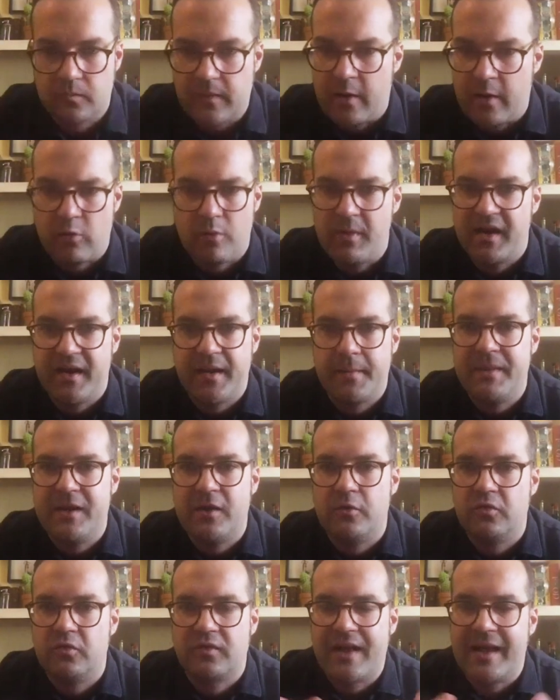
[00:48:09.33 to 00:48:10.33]
aromatic
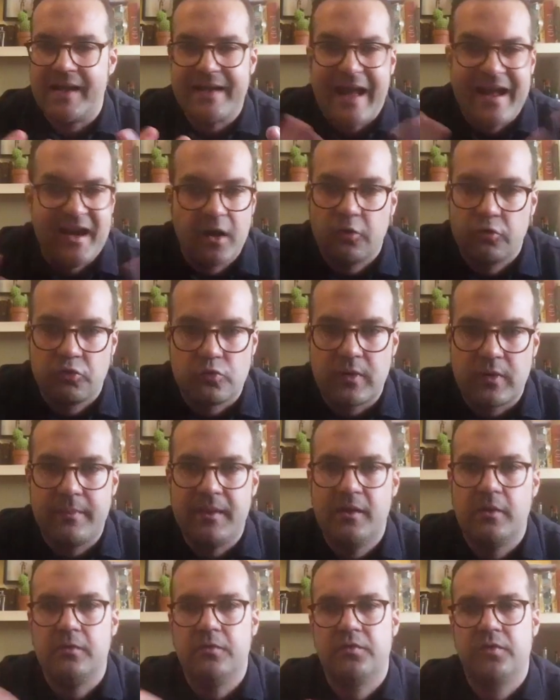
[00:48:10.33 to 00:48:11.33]
bitters like Angostura
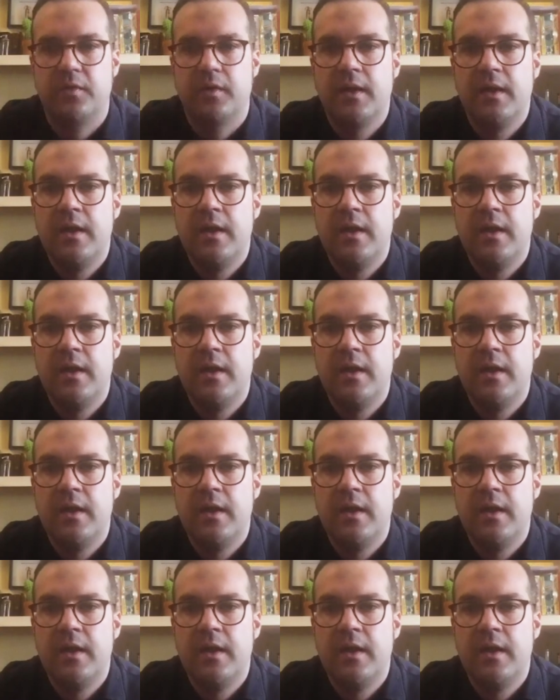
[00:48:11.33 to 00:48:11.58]
bitters,